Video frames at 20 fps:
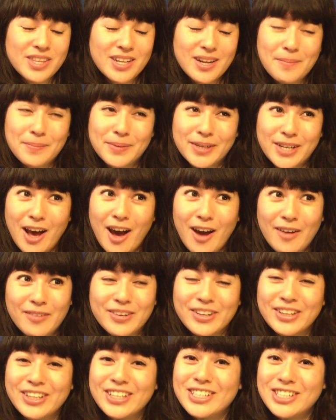that I'm
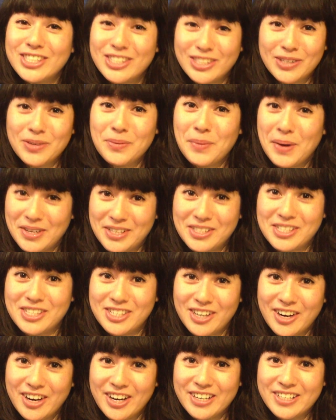not really sure where to
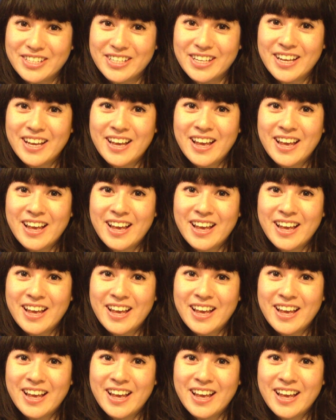start.